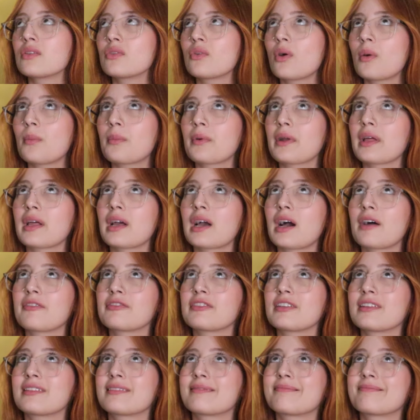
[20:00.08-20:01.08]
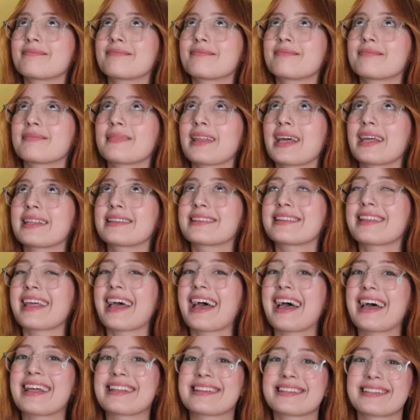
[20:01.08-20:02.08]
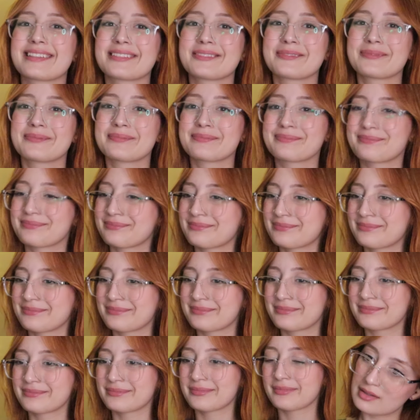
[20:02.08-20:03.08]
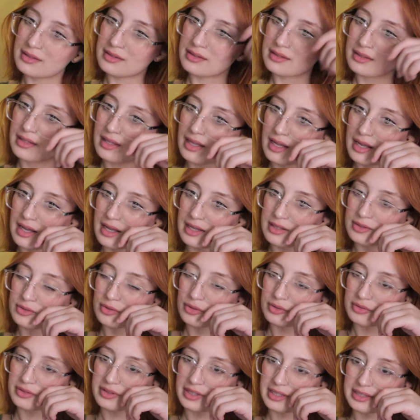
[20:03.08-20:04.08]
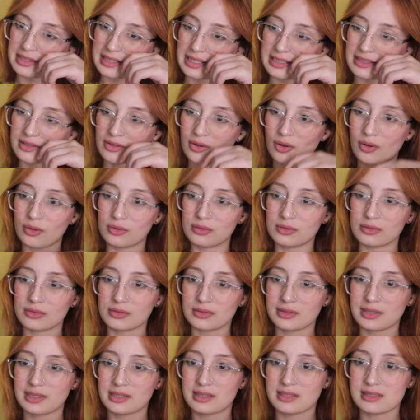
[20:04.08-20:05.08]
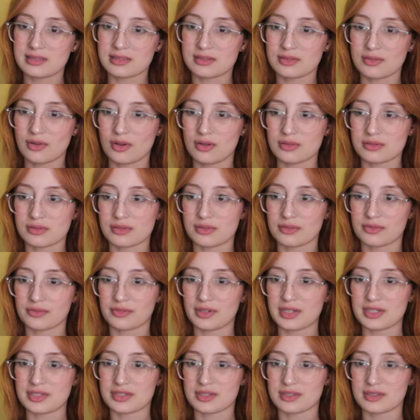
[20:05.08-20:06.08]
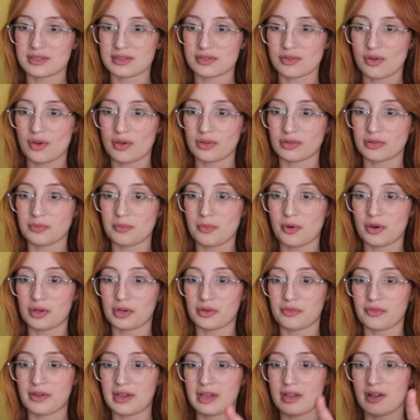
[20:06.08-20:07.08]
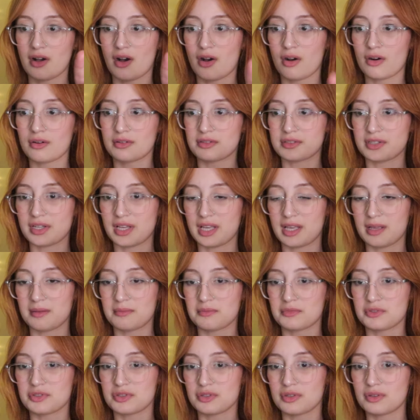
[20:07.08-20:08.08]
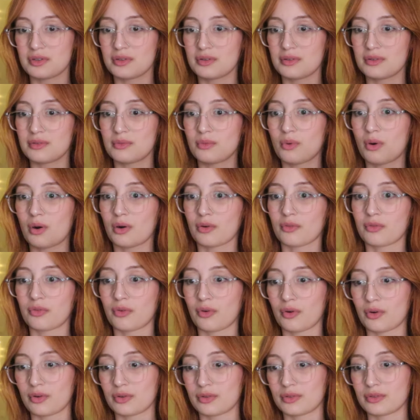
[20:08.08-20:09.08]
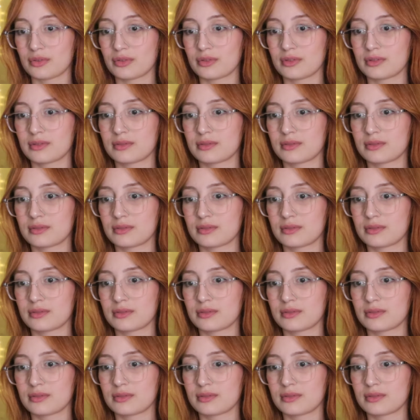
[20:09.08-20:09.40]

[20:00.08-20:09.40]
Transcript: Don't bring up that dad. I don't think that all this conservation is going to motivate our team to work okay. for